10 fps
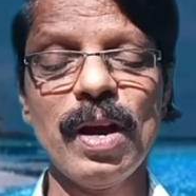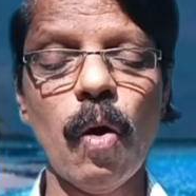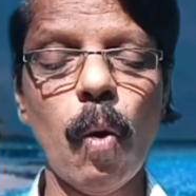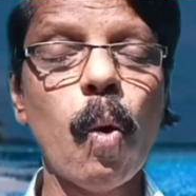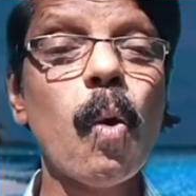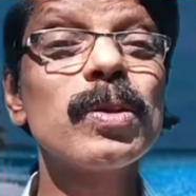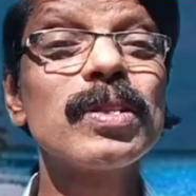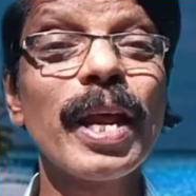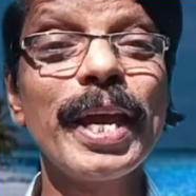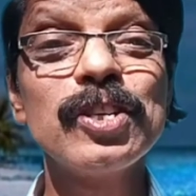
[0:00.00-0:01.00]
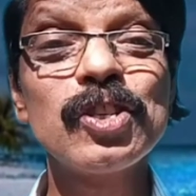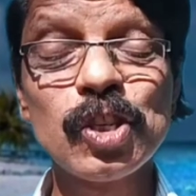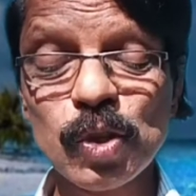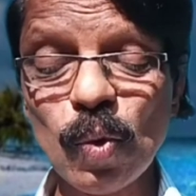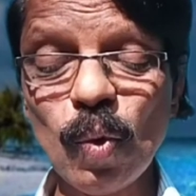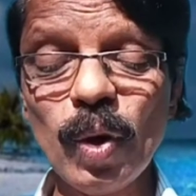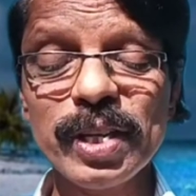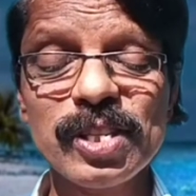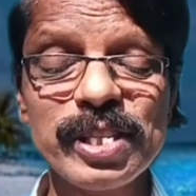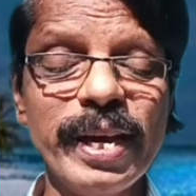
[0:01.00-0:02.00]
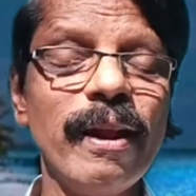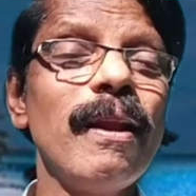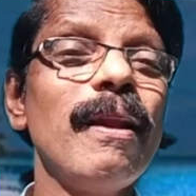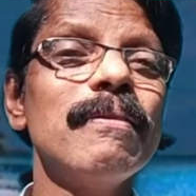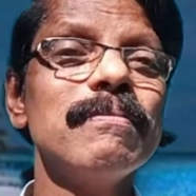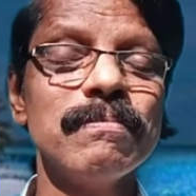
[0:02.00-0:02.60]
all three stood still